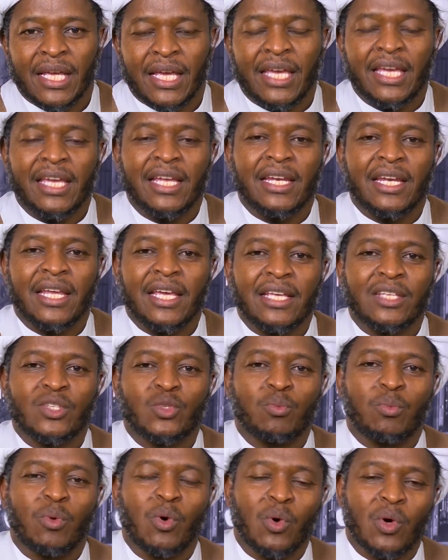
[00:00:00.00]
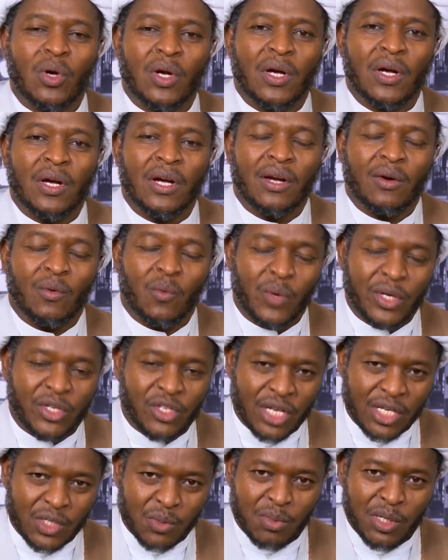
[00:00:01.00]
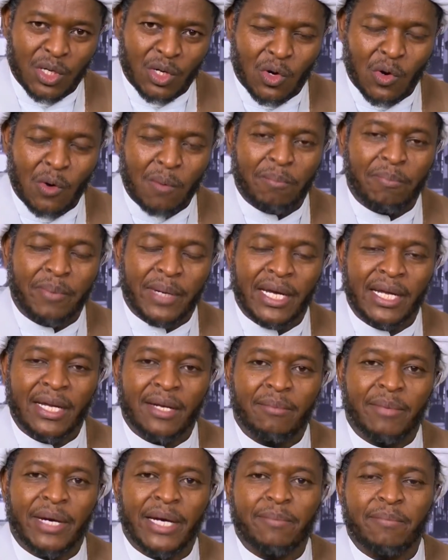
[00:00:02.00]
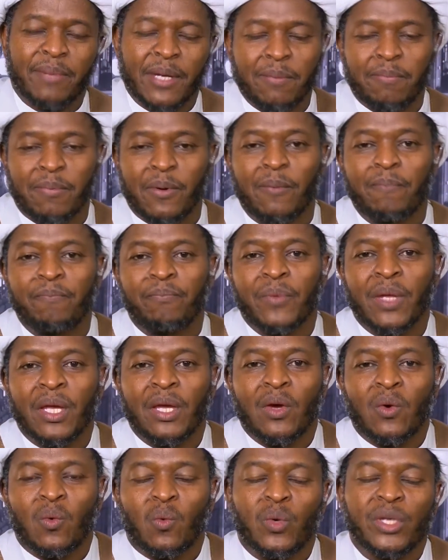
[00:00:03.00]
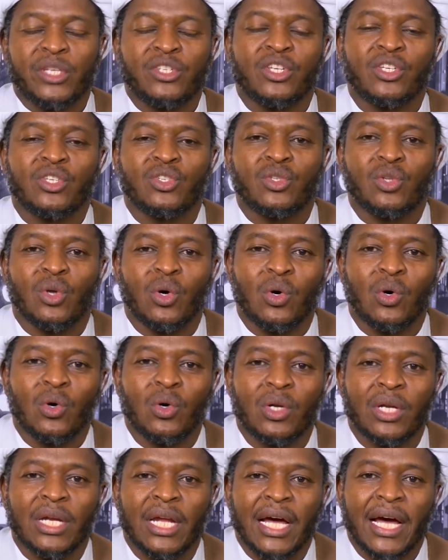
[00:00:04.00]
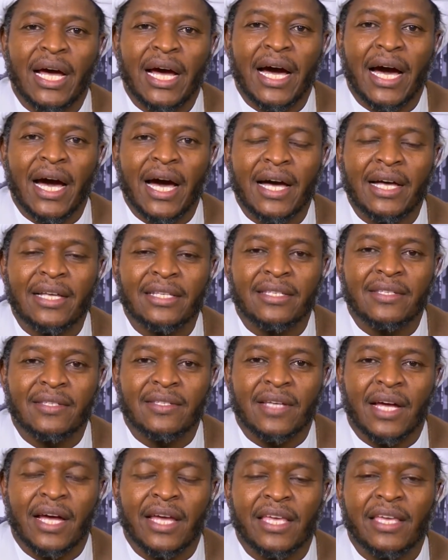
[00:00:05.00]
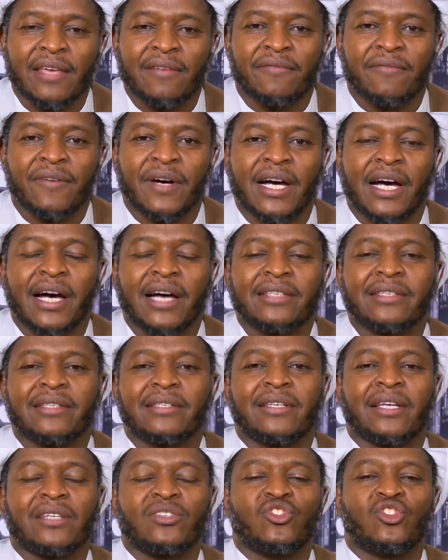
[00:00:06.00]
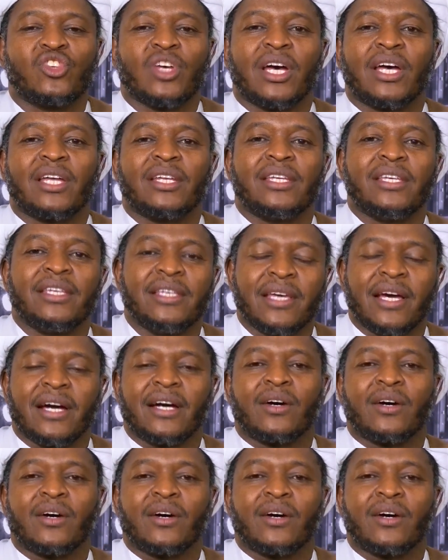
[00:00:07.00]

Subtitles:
in his book, which has been compiled by people, which is known as Sahifa al-Sajjadiyya